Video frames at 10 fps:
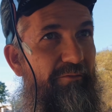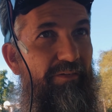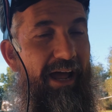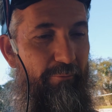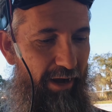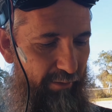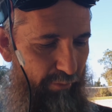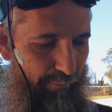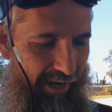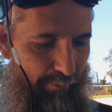fly around it,
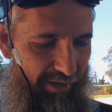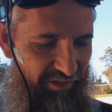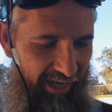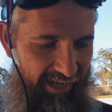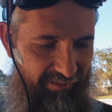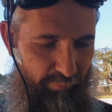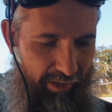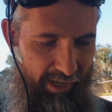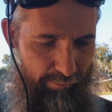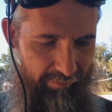but man, it makes you antsy when it
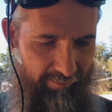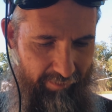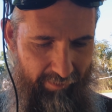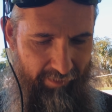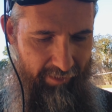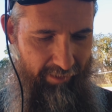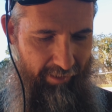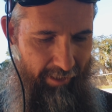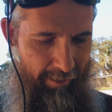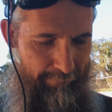happens.
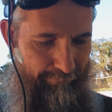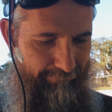Um,